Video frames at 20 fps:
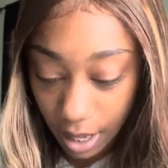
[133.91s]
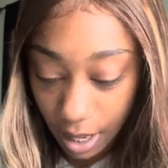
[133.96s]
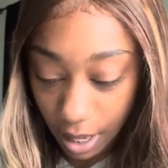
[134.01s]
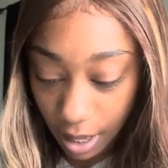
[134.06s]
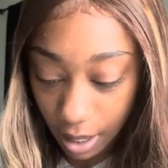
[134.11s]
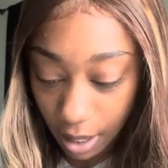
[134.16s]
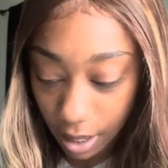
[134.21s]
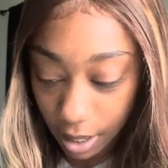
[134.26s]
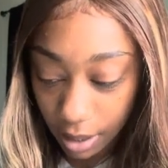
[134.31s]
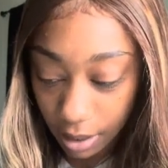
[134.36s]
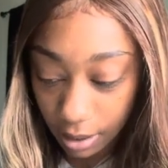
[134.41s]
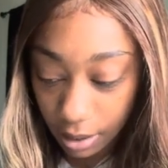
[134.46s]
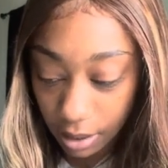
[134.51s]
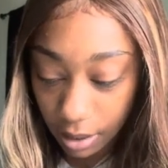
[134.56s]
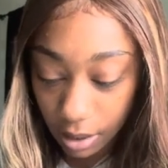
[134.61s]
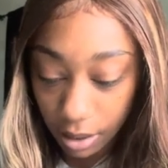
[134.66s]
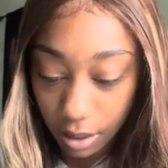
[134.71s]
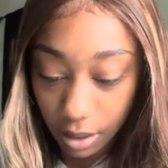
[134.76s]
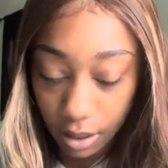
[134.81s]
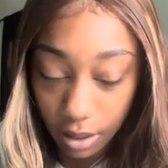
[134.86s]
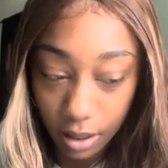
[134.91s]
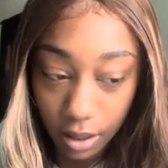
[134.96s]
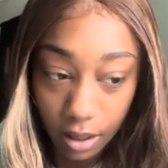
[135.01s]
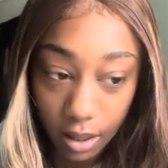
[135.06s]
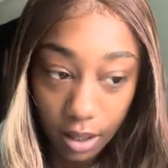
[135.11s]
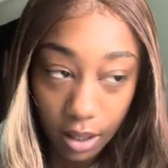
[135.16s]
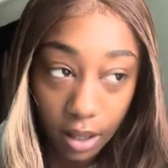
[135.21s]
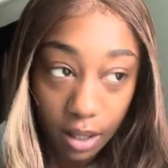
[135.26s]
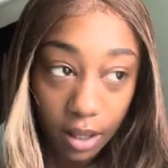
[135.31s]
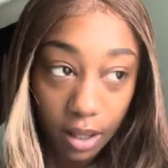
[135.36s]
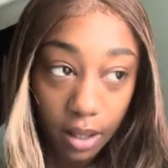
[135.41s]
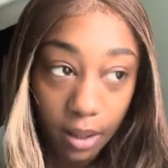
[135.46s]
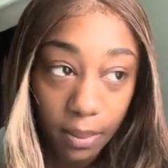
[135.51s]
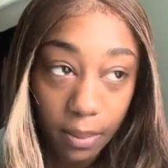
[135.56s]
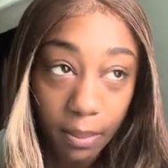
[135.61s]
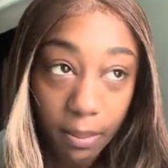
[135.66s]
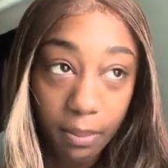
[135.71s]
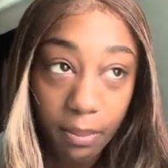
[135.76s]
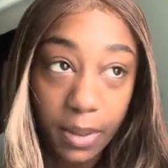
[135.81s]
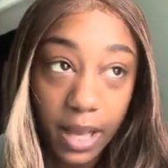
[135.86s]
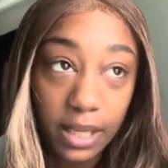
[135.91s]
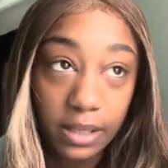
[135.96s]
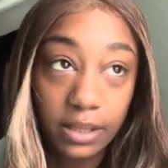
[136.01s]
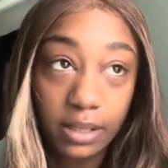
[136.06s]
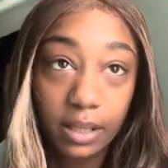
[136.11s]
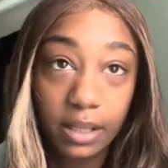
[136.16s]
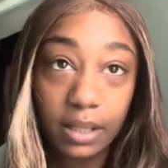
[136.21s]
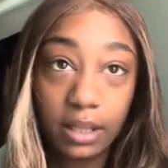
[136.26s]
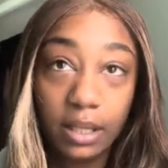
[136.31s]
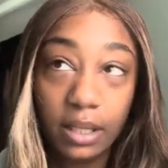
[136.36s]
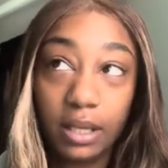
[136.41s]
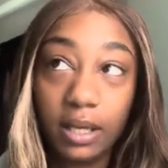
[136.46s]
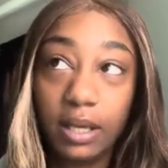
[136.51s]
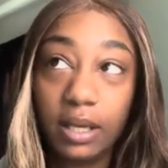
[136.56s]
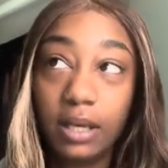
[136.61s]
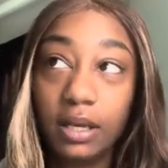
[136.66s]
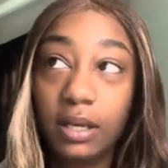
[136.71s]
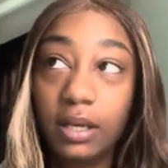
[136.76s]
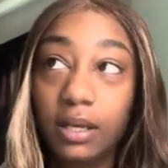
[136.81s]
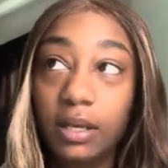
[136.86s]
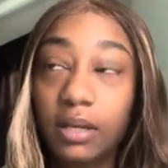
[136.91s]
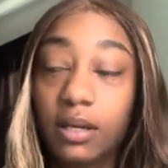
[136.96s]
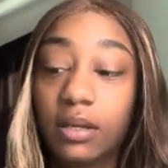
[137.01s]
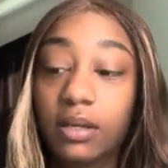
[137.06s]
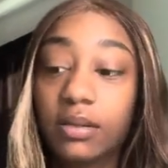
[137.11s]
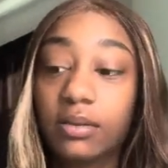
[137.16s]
And basically, he